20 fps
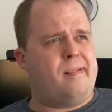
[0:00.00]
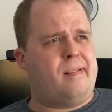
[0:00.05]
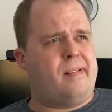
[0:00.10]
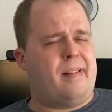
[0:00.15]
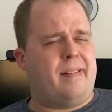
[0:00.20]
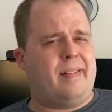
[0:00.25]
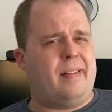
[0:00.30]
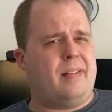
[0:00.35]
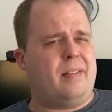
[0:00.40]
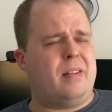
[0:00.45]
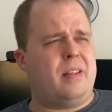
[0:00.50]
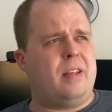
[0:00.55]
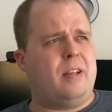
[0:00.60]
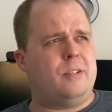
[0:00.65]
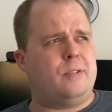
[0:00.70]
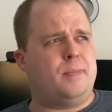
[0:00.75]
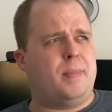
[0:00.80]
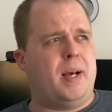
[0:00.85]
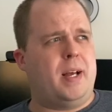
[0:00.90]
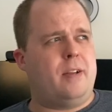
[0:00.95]
think the
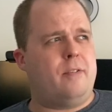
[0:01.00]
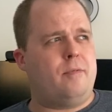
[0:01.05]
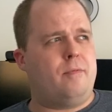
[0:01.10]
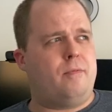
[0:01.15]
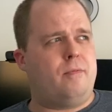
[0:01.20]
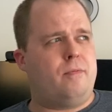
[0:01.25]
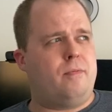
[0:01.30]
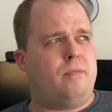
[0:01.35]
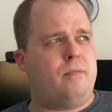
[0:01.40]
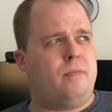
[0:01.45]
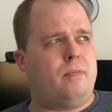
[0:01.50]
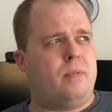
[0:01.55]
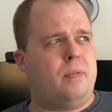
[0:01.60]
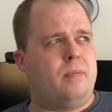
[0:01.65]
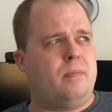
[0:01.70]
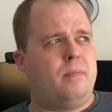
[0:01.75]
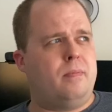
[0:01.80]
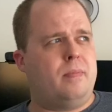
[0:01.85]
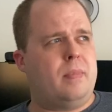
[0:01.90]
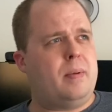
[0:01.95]
yeast might have,
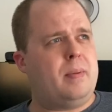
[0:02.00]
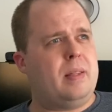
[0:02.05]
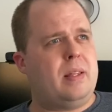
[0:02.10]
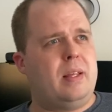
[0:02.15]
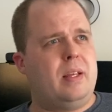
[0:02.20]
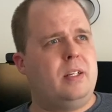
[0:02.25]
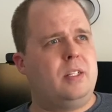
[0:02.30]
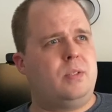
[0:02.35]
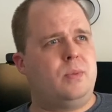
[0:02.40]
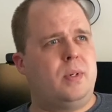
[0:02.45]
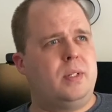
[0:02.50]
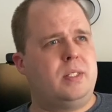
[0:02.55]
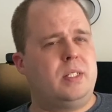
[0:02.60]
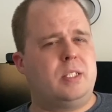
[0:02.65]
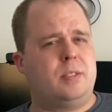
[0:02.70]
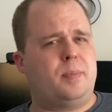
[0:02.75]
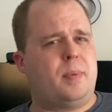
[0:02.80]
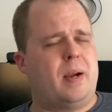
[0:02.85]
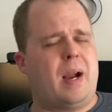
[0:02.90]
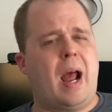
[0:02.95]
maybe the yeast wasn't
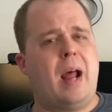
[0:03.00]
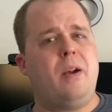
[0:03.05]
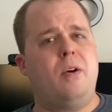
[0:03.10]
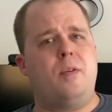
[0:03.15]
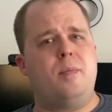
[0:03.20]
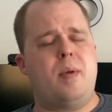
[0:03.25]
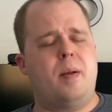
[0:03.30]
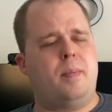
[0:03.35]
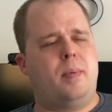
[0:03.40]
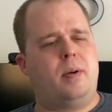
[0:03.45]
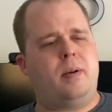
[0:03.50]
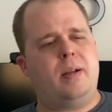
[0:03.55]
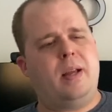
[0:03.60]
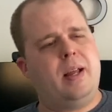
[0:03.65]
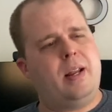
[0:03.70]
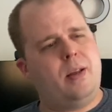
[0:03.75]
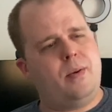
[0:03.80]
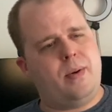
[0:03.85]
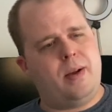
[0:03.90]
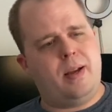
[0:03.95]
expired. I don't remember.
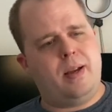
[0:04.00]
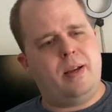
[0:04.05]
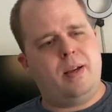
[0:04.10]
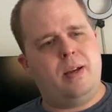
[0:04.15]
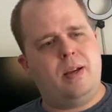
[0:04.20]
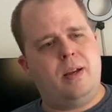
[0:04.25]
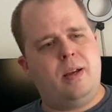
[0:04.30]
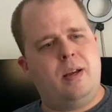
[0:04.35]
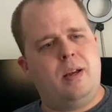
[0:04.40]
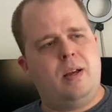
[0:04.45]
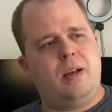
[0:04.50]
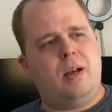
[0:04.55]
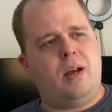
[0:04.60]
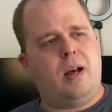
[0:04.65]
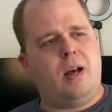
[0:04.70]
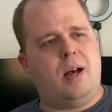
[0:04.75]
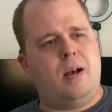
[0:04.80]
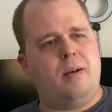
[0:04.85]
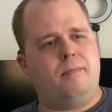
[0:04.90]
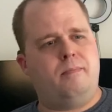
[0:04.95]
Anyway,
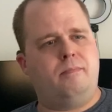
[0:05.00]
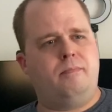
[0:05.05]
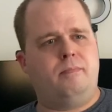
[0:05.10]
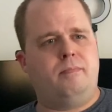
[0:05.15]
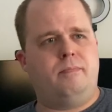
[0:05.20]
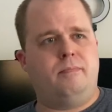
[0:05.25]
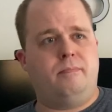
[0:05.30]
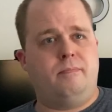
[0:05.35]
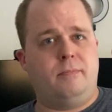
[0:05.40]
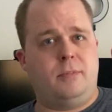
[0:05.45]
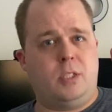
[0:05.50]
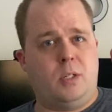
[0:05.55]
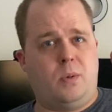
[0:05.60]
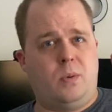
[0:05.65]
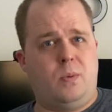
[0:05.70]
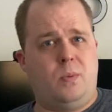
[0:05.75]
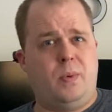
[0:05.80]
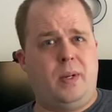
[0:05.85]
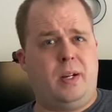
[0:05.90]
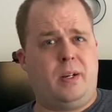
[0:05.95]
So
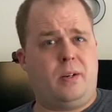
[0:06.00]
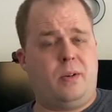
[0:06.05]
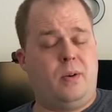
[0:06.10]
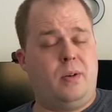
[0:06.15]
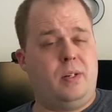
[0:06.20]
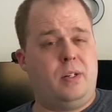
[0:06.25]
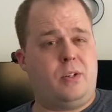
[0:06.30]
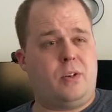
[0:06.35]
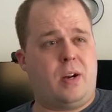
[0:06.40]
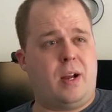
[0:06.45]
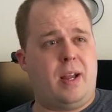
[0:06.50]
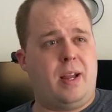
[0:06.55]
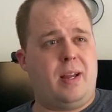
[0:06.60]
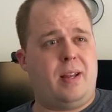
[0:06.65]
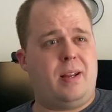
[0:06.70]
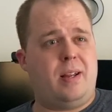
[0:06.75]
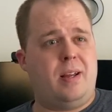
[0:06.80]
we are going to try it.